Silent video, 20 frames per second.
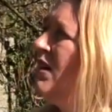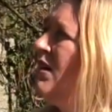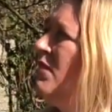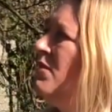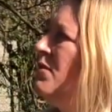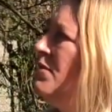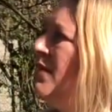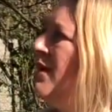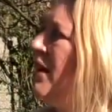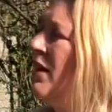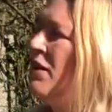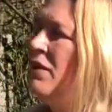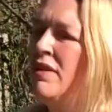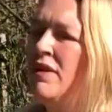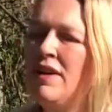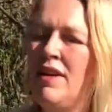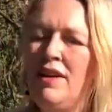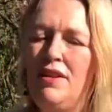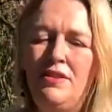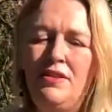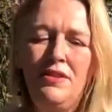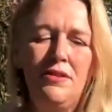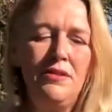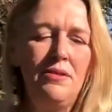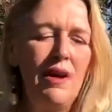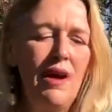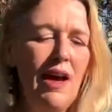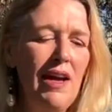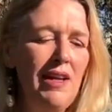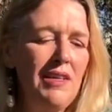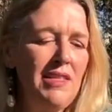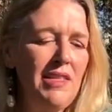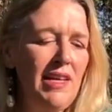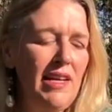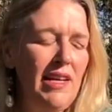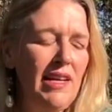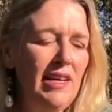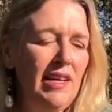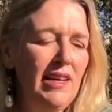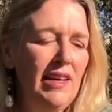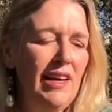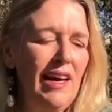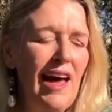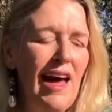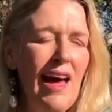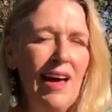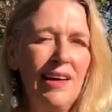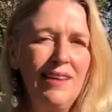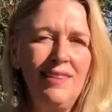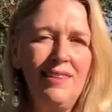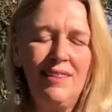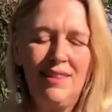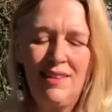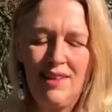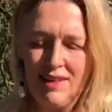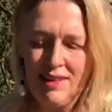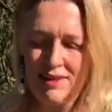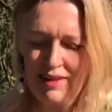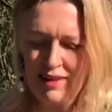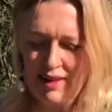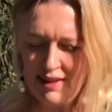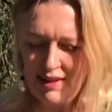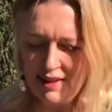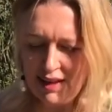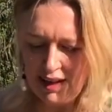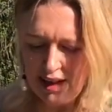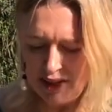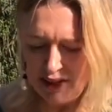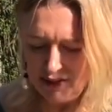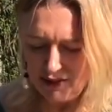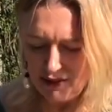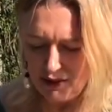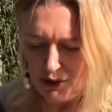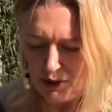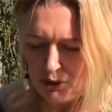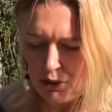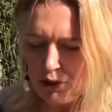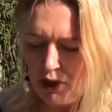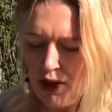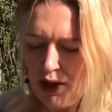very tragic accident in Glasgow.